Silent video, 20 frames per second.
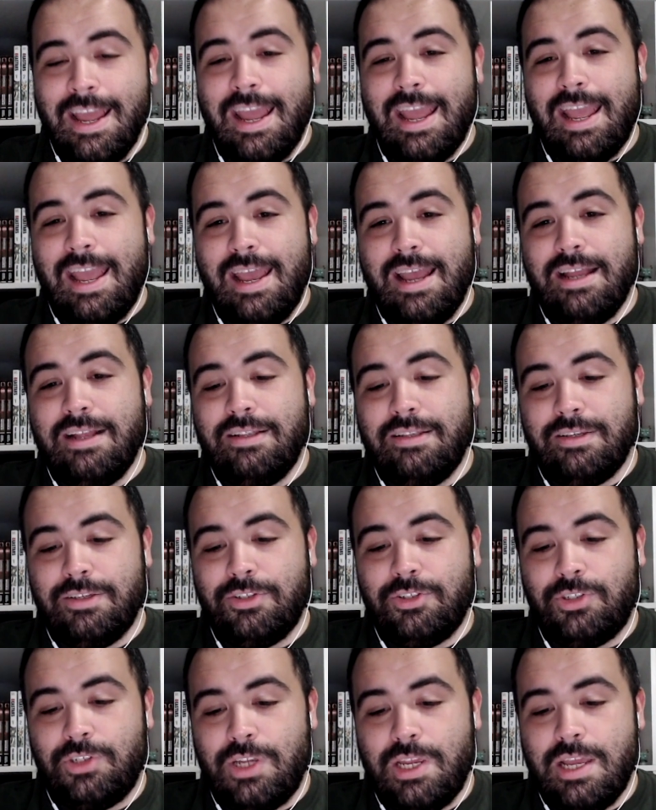and
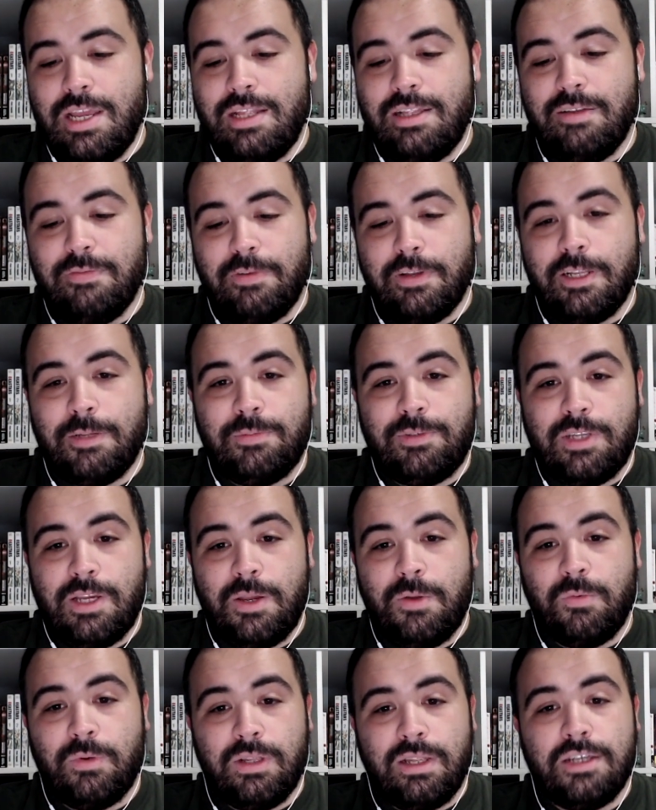she develops
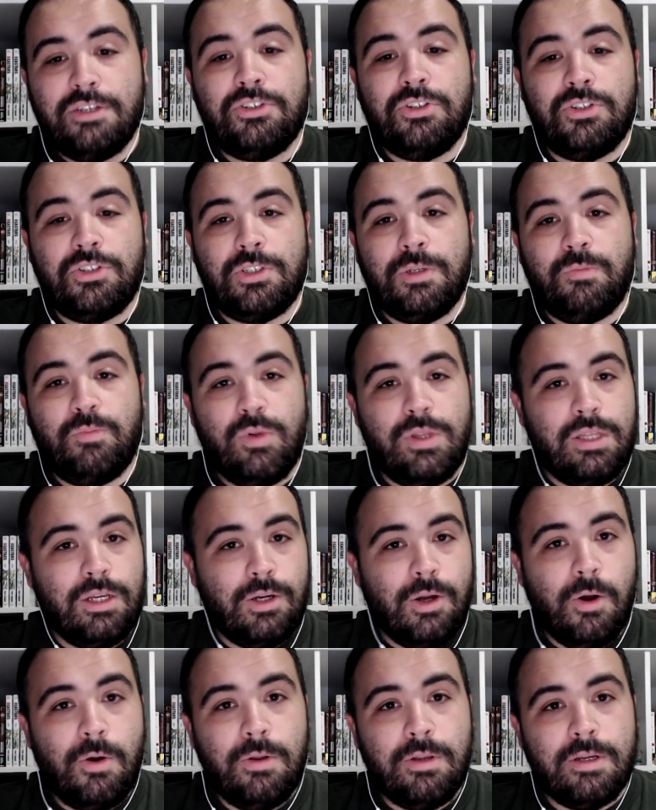a relationship with the
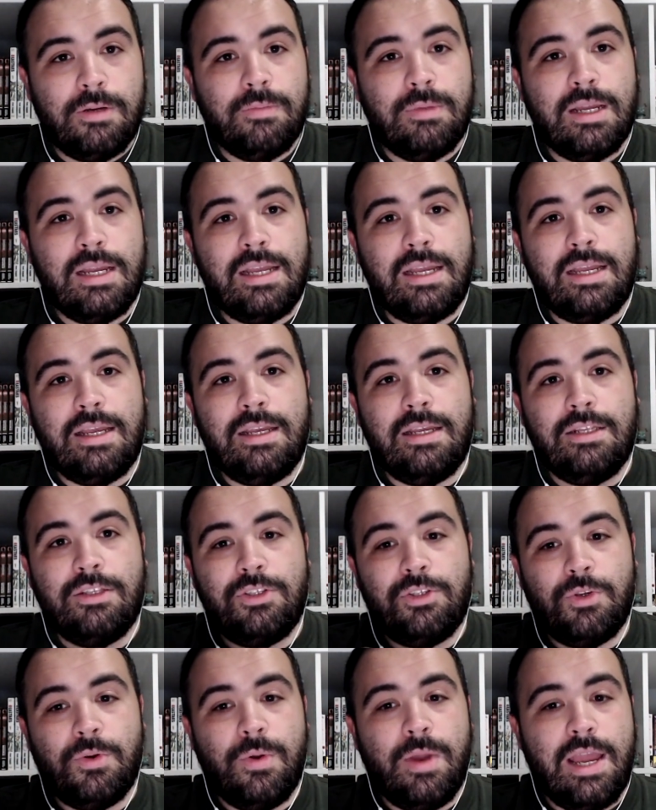golem
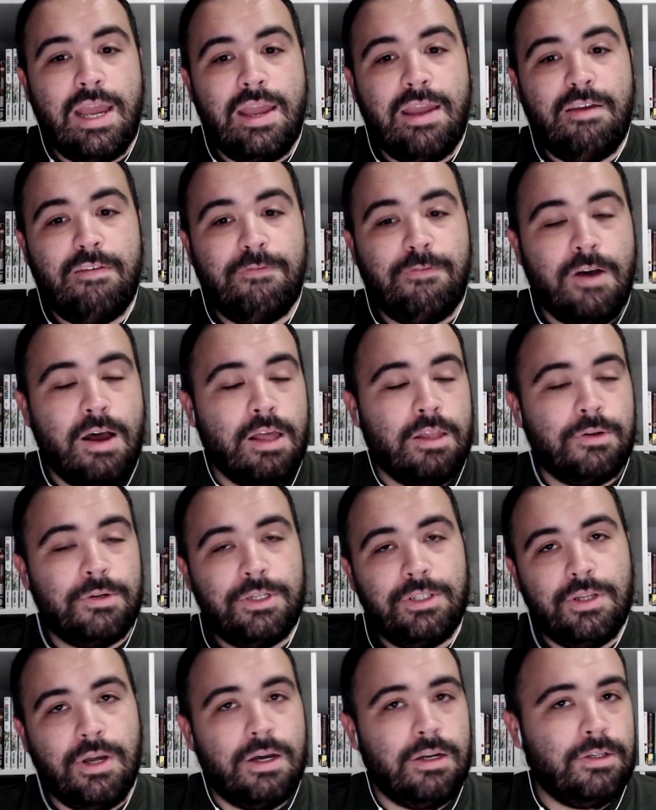into a father
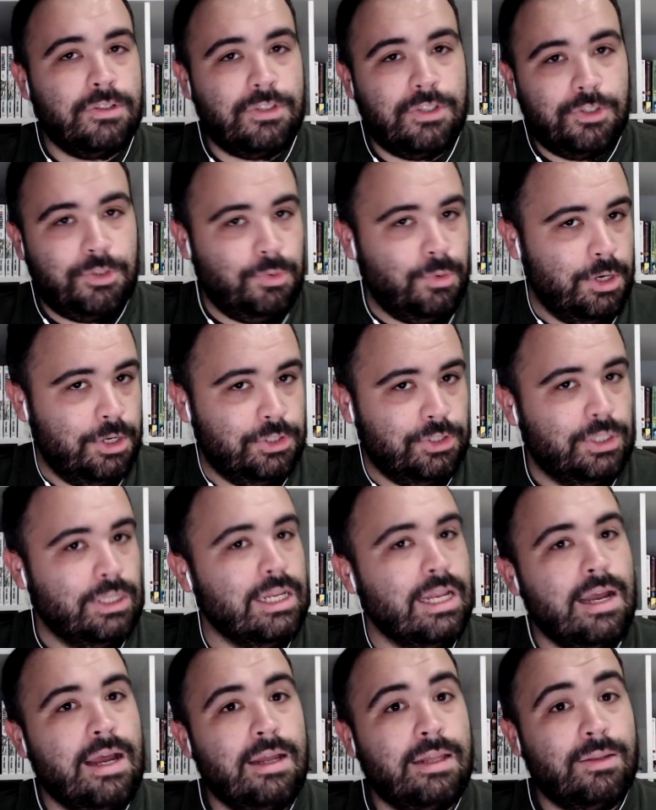and daughter situation,